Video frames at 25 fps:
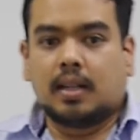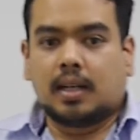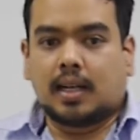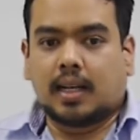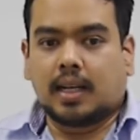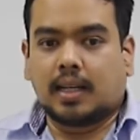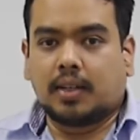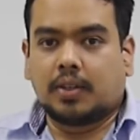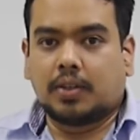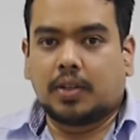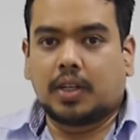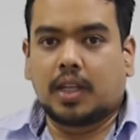
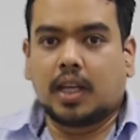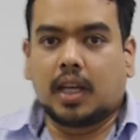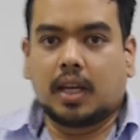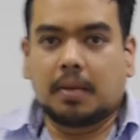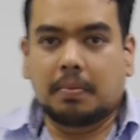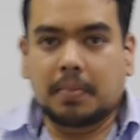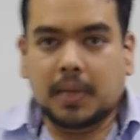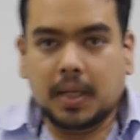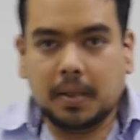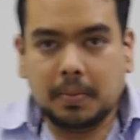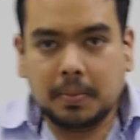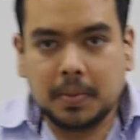Hi, good day.
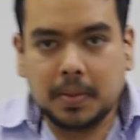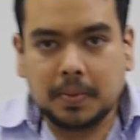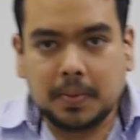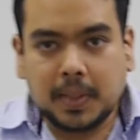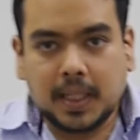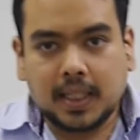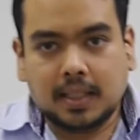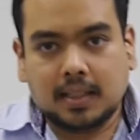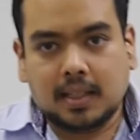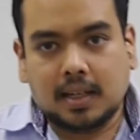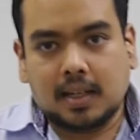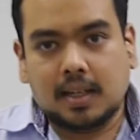My name is
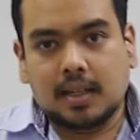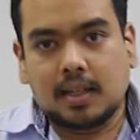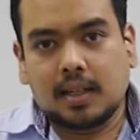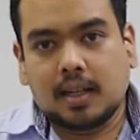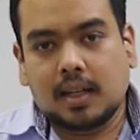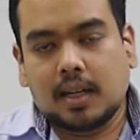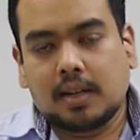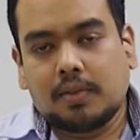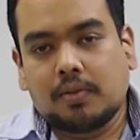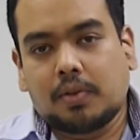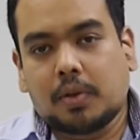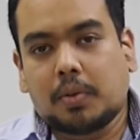Mike Tan
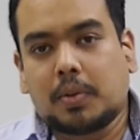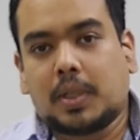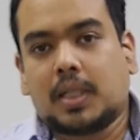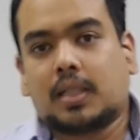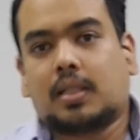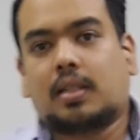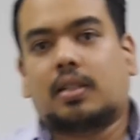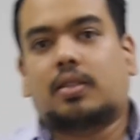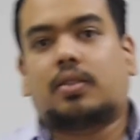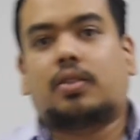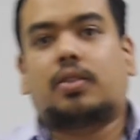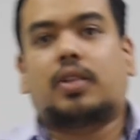and I'm from
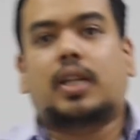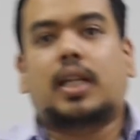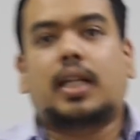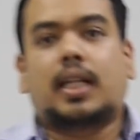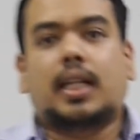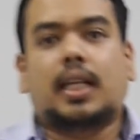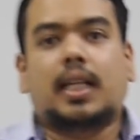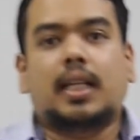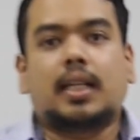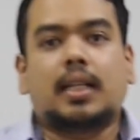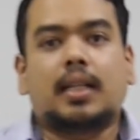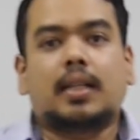Antah,
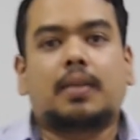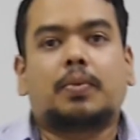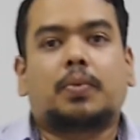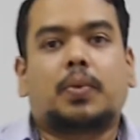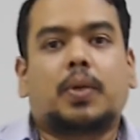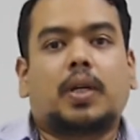Radin.